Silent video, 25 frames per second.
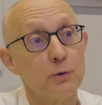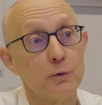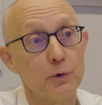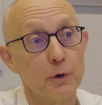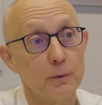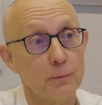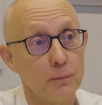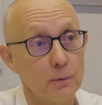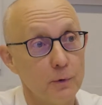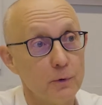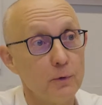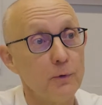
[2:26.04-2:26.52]

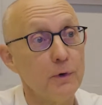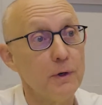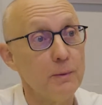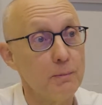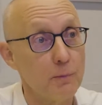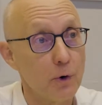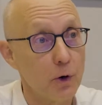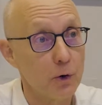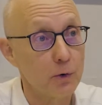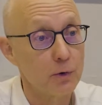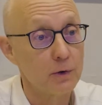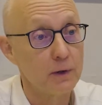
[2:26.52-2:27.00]
from
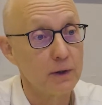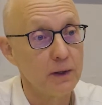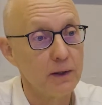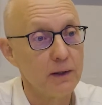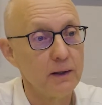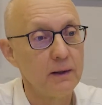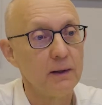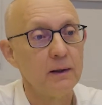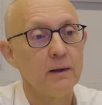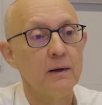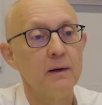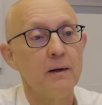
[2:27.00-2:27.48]

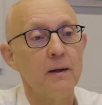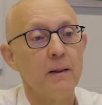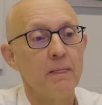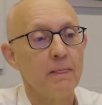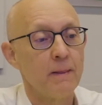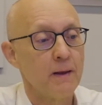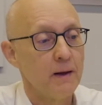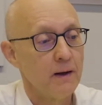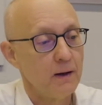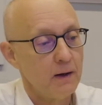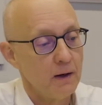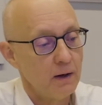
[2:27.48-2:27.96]
remotely,
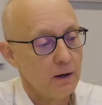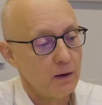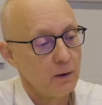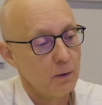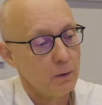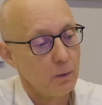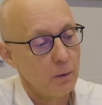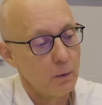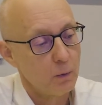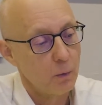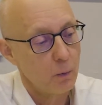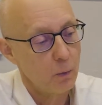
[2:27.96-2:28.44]

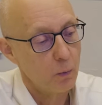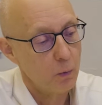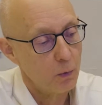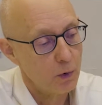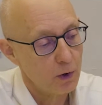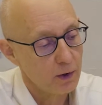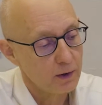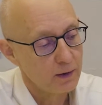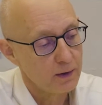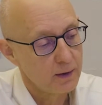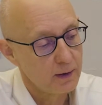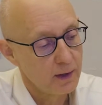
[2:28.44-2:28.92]

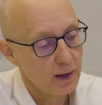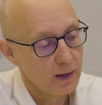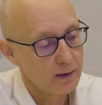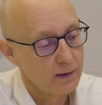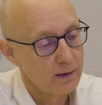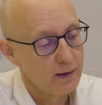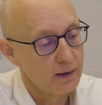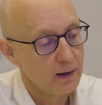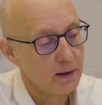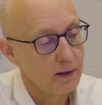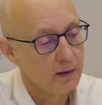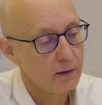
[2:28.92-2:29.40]
what
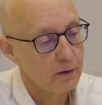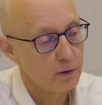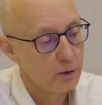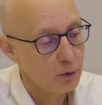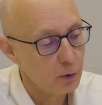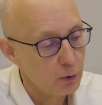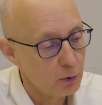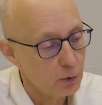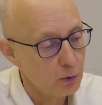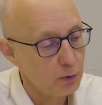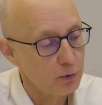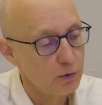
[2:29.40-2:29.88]
that can
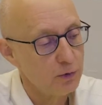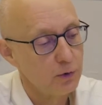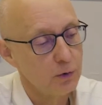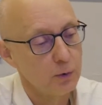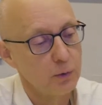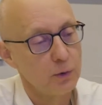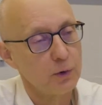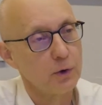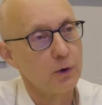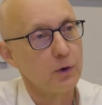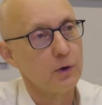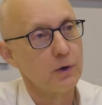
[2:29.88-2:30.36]
do
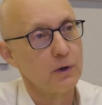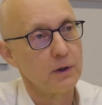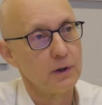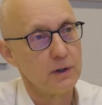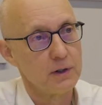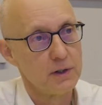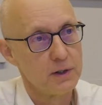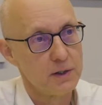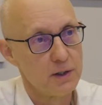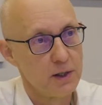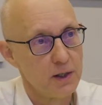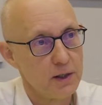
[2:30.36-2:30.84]
to an
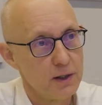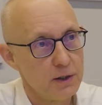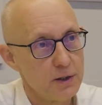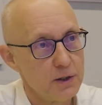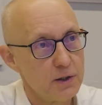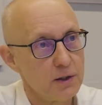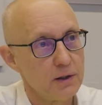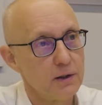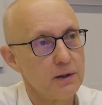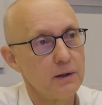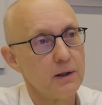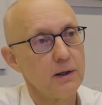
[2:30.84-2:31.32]

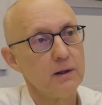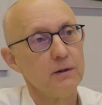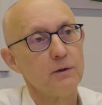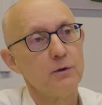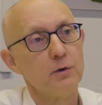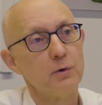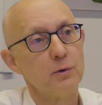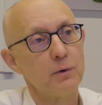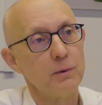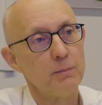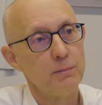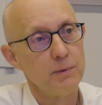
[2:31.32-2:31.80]
organization and
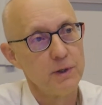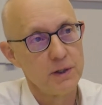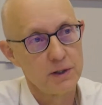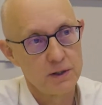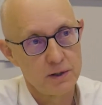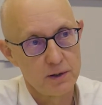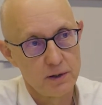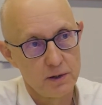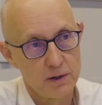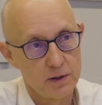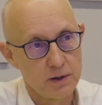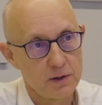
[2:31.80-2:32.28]
to a
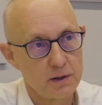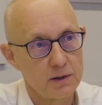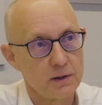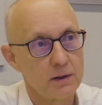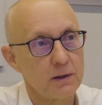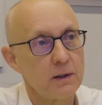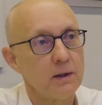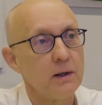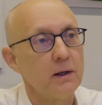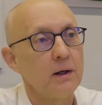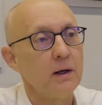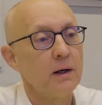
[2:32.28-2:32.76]
business.
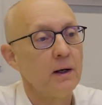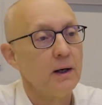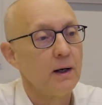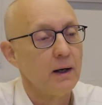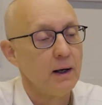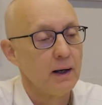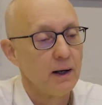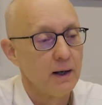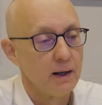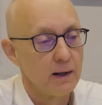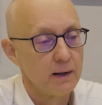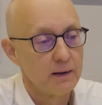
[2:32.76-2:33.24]

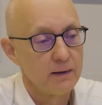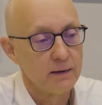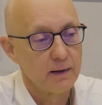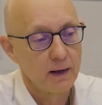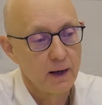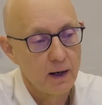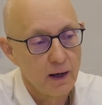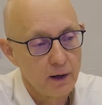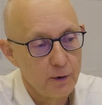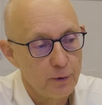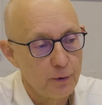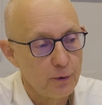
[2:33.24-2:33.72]
And
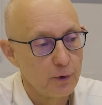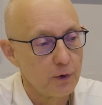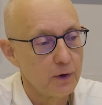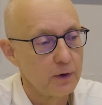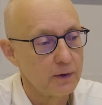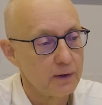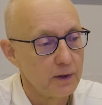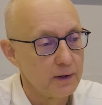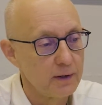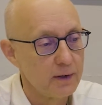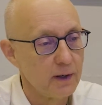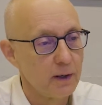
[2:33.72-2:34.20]
I
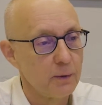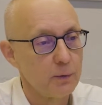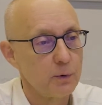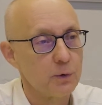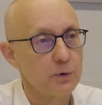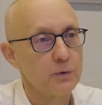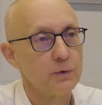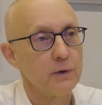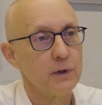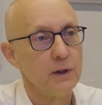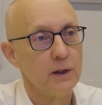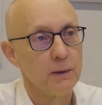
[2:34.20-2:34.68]
thought that that
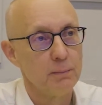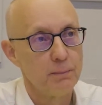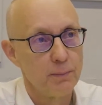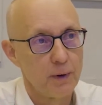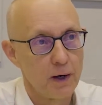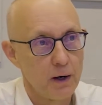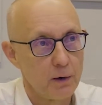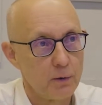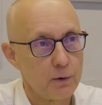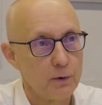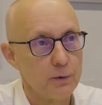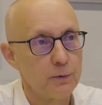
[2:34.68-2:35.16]
was really
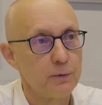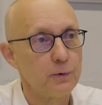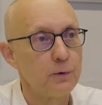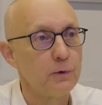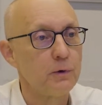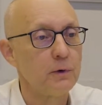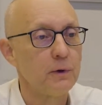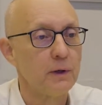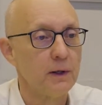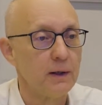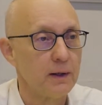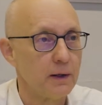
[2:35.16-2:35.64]

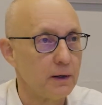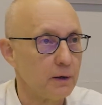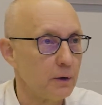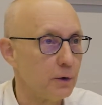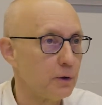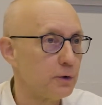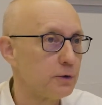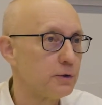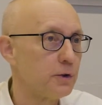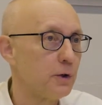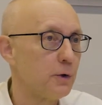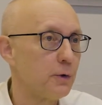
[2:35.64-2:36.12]
powerful, and I
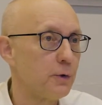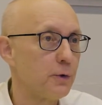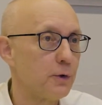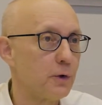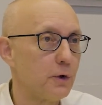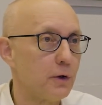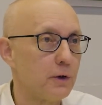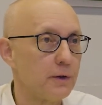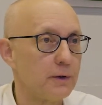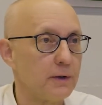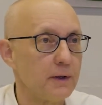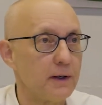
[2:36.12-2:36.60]
also
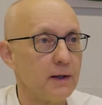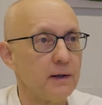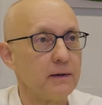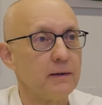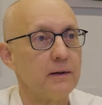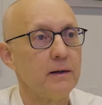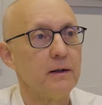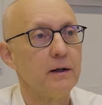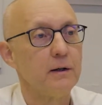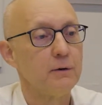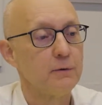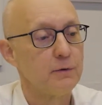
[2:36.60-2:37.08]
thought
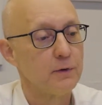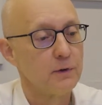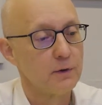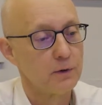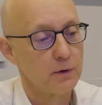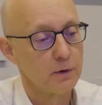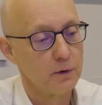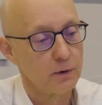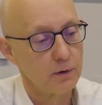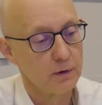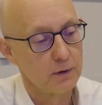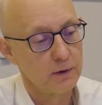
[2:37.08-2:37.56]
that
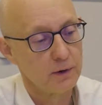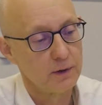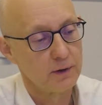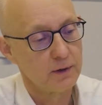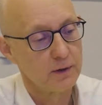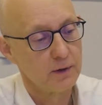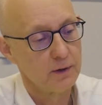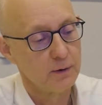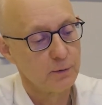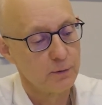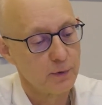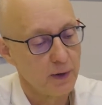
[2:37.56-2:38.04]
given all the
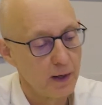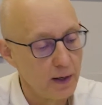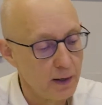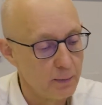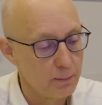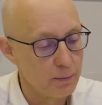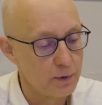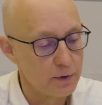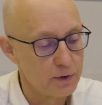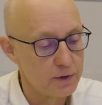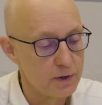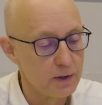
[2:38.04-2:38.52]

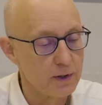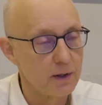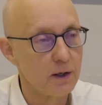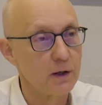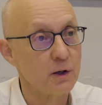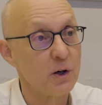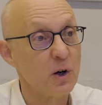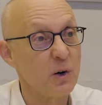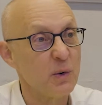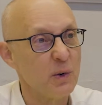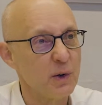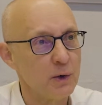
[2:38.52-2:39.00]
developments that are
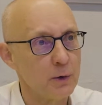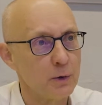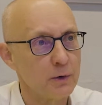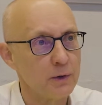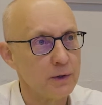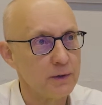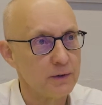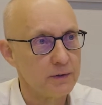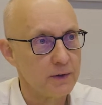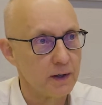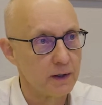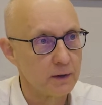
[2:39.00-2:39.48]
going
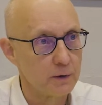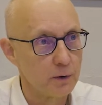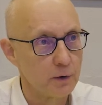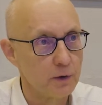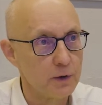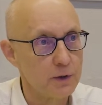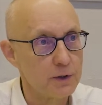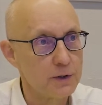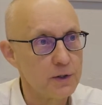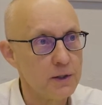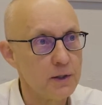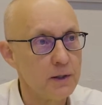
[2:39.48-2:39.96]
on in
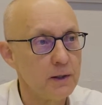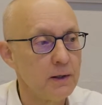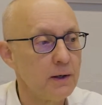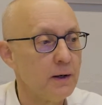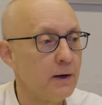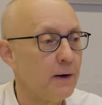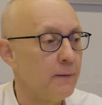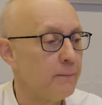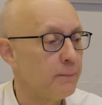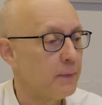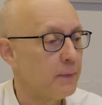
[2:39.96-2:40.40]
technology,